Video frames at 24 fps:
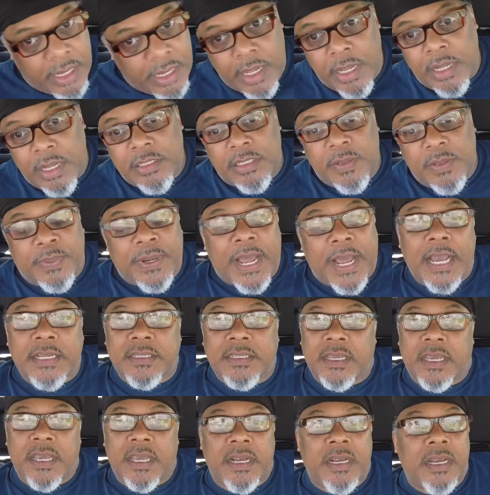supplies are
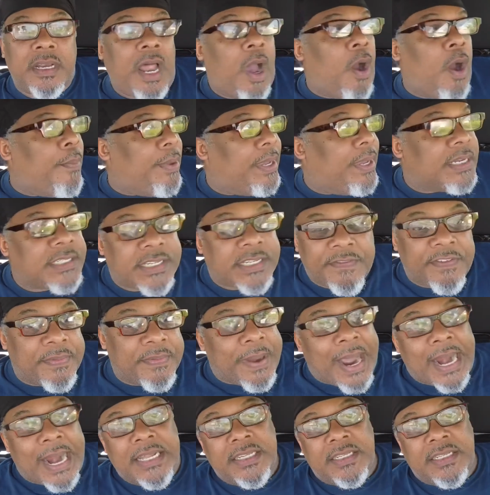getting low, because
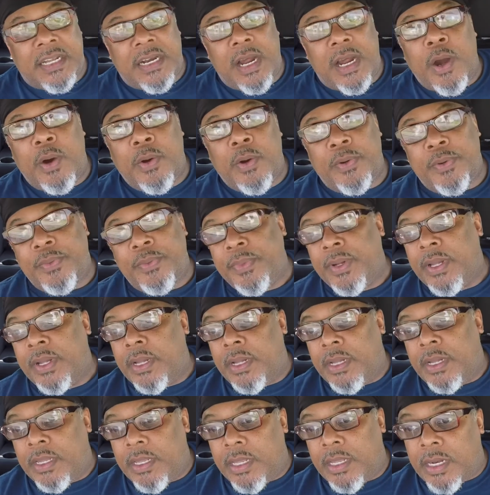everybody's at home,
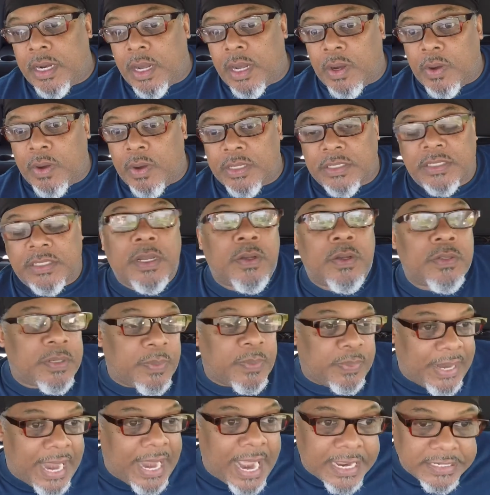you know, and so
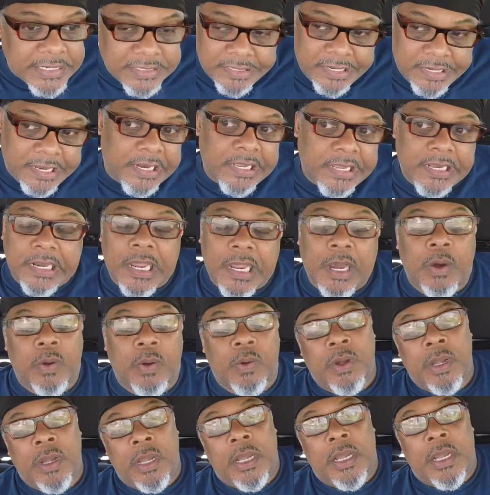supplies are getting low.
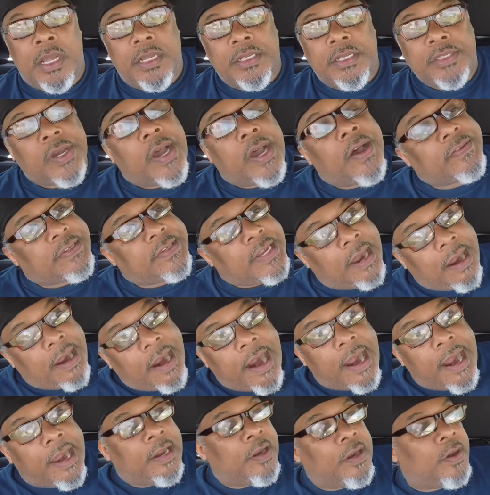So I was like, all
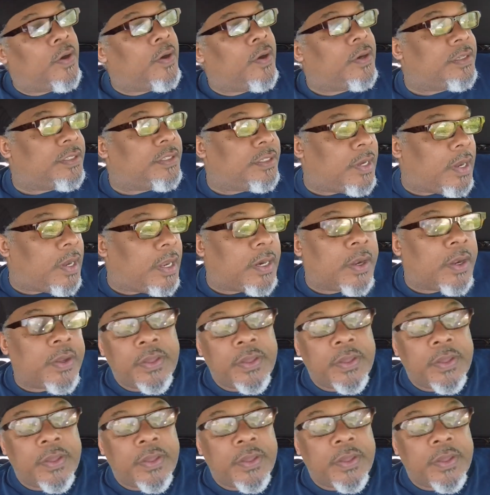right, Lord, you know, I know you